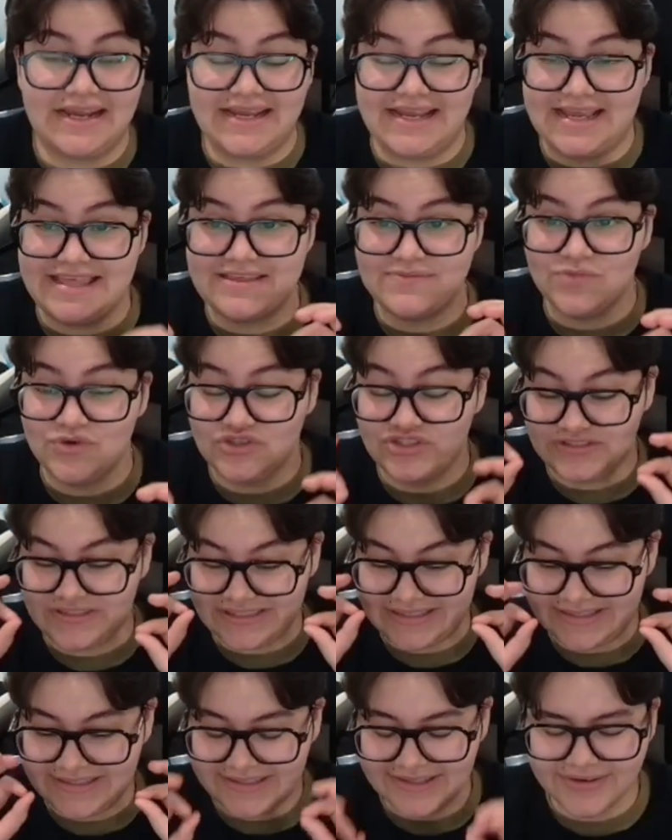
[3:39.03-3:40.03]
In the most
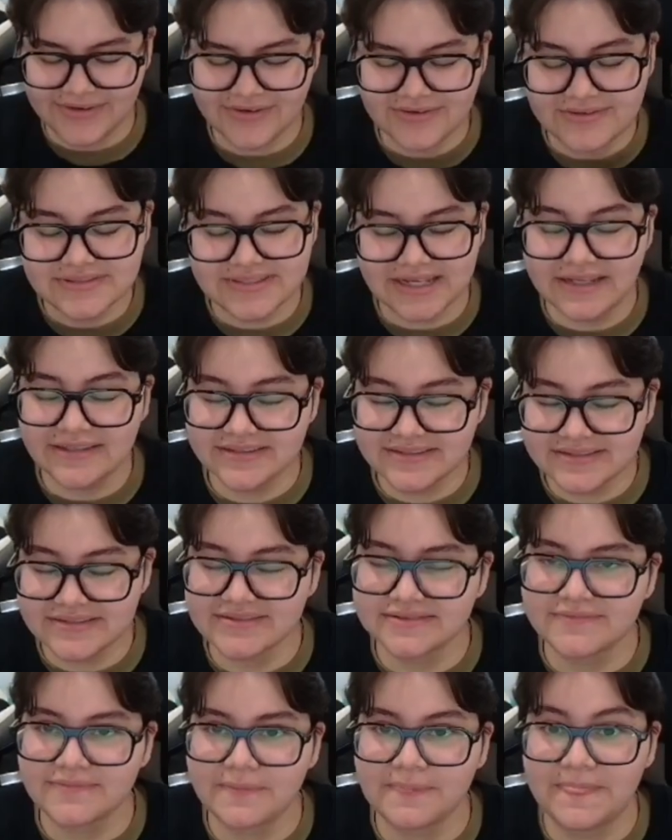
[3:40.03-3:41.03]
literal sense,
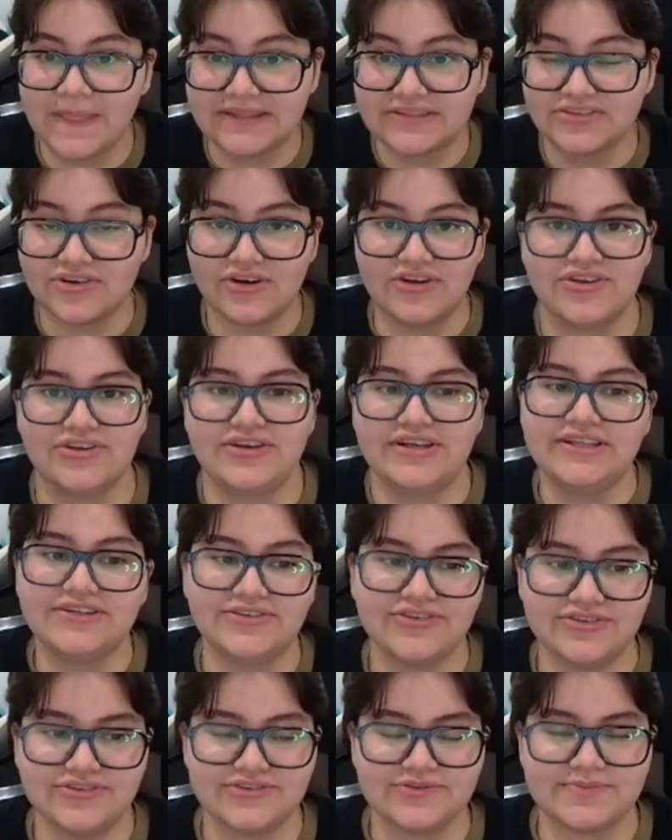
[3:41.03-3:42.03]
that's all you need
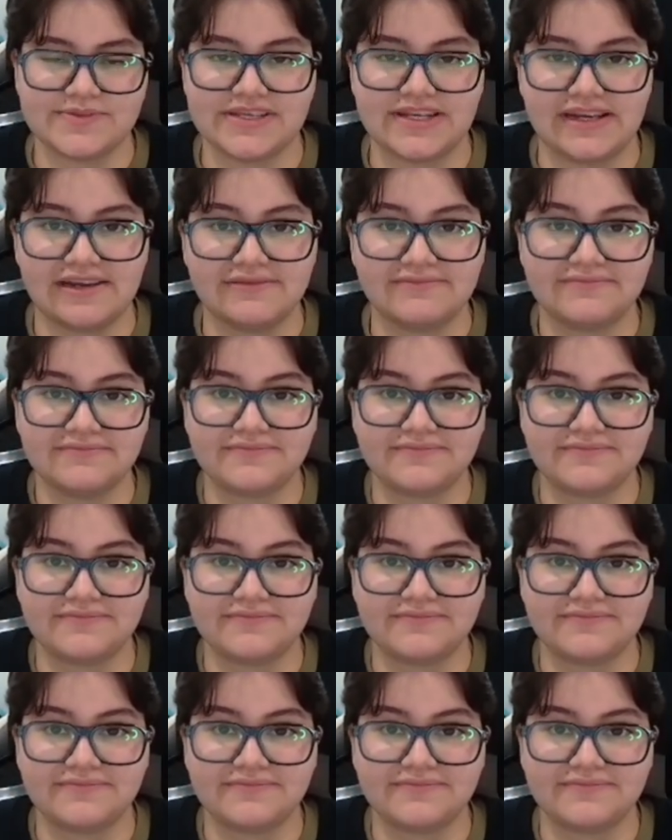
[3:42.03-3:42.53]
to use Obsidian.